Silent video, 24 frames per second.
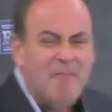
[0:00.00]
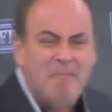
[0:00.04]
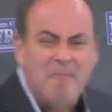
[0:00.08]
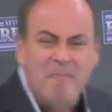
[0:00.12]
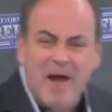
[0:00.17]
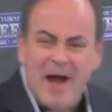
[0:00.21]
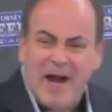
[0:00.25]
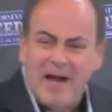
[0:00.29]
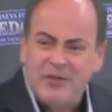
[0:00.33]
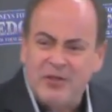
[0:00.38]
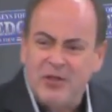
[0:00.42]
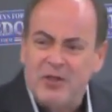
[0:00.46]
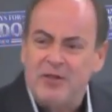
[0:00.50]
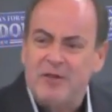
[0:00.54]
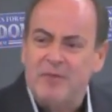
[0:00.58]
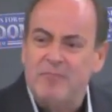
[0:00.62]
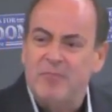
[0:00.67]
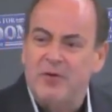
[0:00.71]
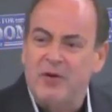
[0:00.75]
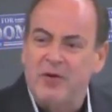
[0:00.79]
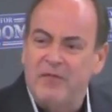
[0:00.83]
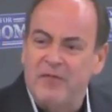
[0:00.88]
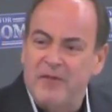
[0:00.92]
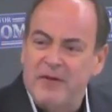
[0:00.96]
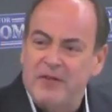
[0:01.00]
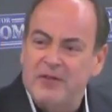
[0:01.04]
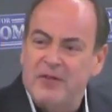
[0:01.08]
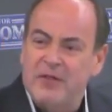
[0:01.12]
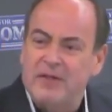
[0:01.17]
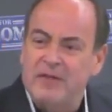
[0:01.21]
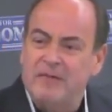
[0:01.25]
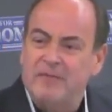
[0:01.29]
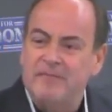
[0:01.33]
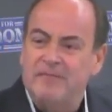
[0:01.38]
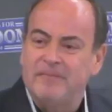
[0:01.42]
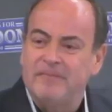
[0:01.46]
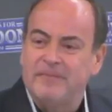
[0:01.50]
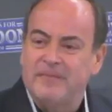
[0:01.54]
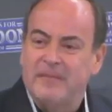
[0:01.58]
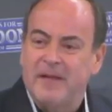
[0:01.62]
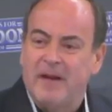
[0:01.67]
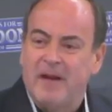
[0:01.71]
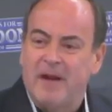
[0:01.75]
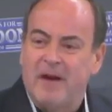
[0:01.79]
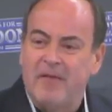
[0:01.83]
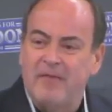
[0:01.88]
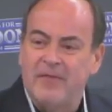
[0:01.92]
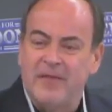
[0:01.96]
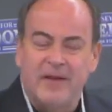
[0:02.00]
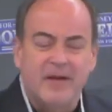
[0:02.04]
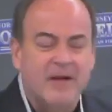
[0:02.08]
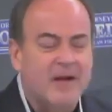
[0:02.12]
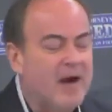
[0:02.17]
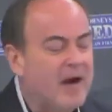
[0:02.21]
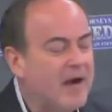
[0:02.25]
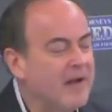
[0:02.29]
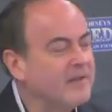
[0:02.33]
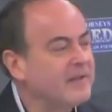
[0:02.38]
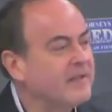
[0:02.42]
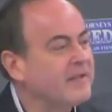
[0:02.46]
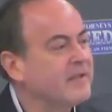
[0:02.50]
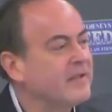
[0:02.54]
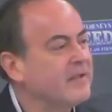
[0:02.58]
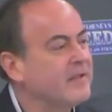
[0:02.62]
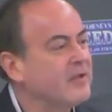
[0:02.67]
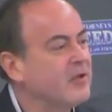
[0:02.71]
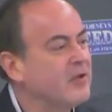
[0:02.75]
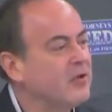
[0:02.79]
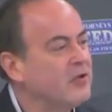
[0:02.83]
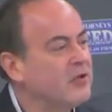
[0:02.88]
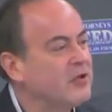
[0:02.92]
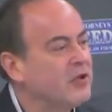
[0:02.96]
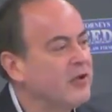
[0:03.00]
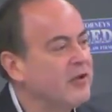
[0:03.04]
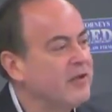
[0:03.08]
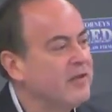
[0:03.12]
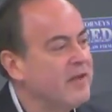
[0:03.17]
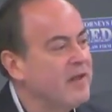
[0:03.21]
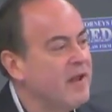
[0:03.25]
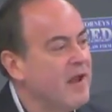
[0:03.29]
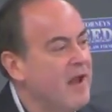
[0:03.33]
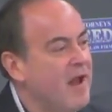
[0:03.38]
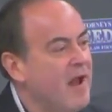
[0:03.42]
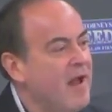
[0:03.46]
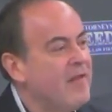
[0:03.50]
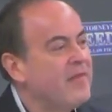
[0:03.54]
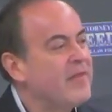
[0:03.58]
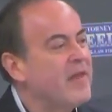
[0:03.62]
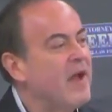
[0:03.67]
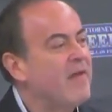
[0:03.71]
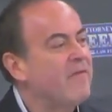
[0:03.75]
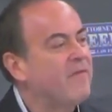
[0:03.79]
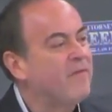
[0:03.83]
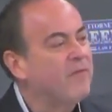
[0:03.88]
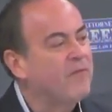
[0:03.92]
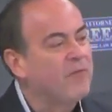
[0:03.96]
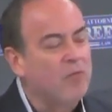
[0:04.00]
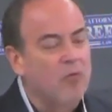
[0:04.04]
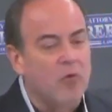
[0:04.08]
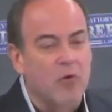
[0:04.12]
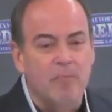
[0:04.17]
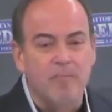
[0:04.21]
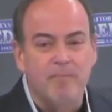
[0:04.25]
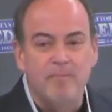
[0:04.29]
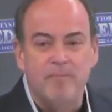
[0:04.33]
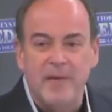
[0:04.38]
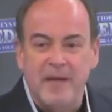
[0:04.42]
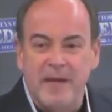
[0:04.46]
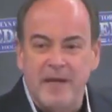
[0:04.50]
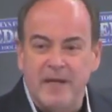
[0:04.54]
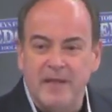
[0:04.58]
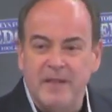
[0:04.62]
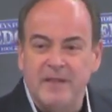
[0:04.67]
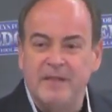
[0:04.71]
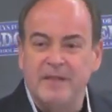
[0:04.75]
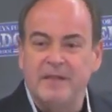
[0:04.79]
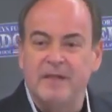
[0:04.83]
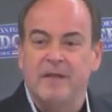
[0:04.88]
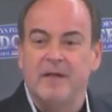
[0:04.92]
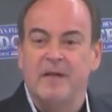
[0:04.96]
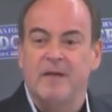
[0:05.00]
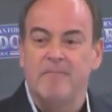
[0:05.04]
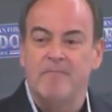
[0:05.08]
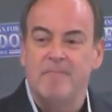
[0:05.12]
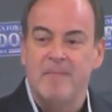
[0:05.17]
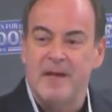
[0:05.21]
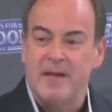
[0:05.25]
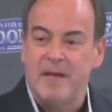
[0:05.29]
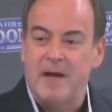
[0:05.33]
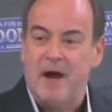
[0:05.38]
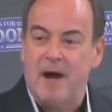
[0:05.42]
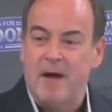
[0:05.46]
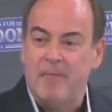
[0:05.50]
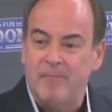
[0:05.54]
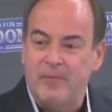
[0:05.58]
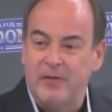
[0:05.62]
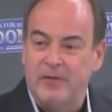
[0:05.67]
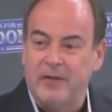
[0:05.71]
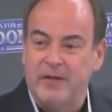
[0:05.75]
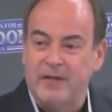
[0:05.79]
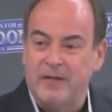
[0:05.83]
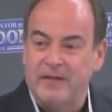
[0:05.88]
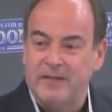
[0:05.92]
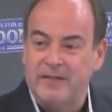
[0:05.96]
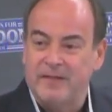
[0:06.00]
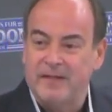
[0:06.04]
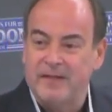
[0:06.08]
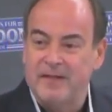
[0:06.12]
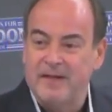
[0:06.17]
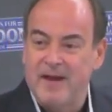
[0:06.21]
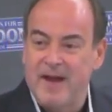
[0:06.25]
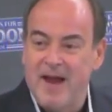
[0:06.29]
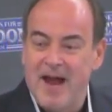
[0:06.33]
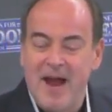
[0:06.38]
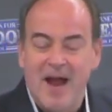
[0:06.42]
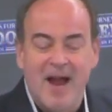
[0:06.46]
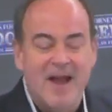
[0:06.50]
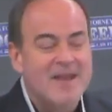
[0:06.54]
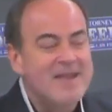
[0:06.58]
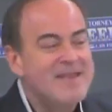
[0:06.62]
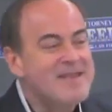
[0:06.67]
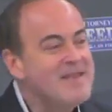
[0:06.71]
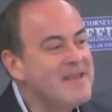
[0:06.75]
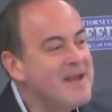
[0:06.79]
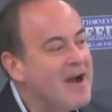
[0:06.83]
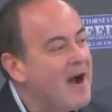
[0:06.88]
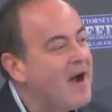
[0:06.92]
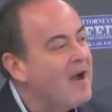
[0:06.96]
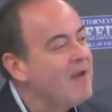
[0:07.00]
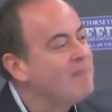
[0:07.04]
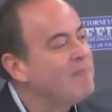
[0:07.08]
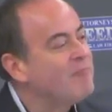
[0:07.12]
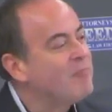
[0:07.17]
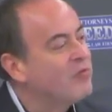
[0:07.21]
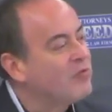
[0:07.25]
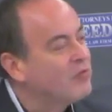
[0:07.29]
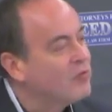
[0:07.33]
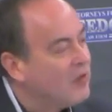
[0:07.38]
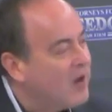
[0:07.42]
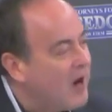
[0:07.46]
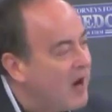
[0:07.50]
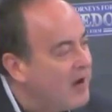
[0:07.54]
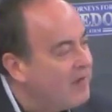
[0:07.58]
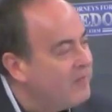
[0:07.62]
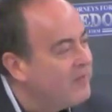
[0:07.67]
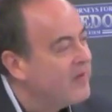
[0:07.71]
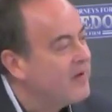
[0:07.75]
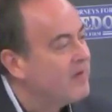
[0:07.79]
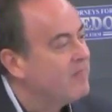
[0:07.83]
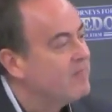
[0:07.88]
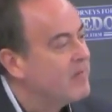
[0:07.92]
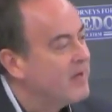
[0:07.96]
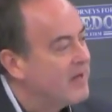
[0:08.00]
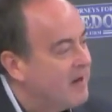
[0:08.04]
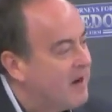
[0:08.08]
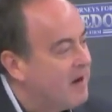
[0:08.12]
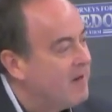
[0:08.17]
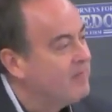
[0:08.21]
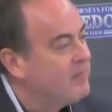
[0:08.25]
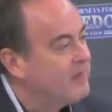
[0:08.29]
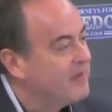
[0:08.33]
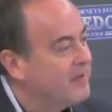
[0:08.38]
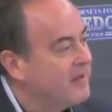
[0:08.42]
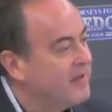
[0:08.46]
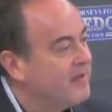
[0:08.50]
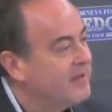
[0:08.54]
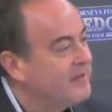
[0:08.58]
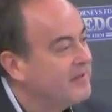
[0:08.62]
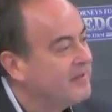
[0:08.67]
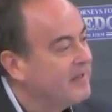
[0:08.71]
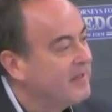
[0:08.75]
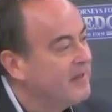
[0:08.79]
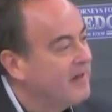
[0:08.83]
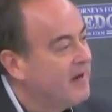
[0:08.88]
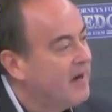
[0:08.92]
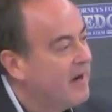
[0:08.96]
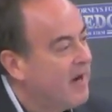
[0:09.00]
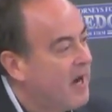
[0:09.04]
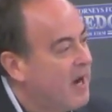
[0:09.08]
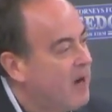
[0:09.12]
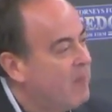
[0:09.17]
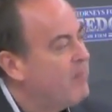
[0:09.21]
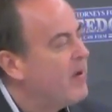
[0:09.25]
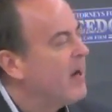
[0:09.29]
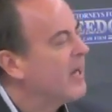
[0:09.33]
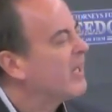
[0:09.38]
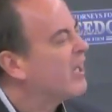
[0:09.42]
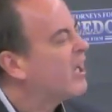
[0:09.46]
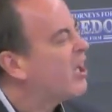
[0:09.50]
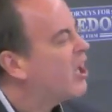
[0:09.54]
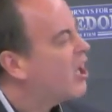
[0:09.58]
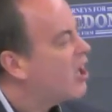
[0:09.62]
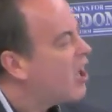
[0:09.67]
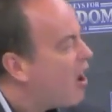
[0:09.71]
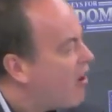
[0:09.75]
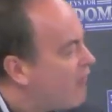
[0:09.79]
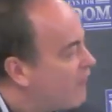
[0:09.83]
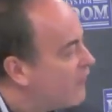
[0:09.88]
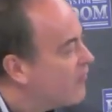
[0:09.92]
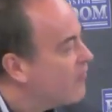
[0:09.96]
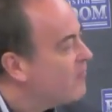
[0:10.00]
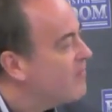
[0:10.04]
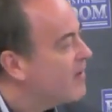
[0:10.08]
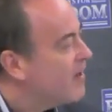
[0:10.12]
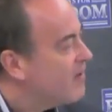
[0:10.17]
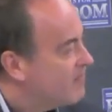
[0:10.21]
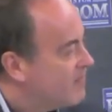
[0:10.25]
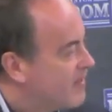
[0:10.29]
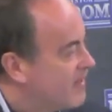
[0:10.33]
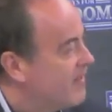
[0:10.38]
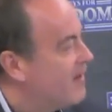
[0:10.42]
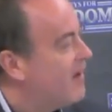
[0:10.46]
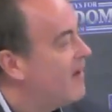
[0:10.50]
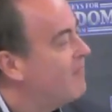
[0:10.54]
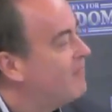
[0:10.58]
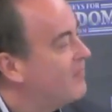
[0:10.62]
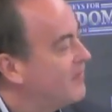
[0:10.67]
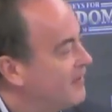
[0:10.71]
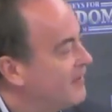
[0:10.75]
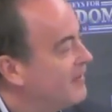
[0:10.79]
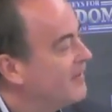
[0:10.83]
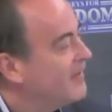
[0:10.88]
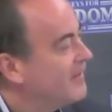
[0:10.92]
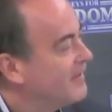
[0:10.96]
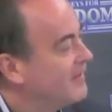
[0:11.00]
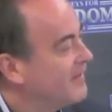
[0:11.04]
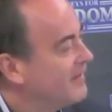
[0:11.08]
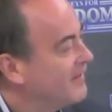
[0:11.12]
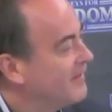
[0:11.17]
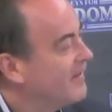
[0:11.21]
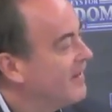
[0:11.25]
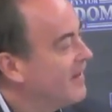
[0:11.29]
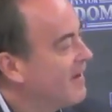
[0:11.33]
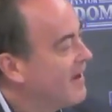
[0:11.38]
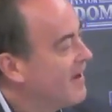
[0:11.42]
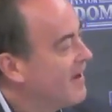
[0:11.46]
Imagine a provision of the Constitution that forbids monopolies, not private monopolies, but government monopolies.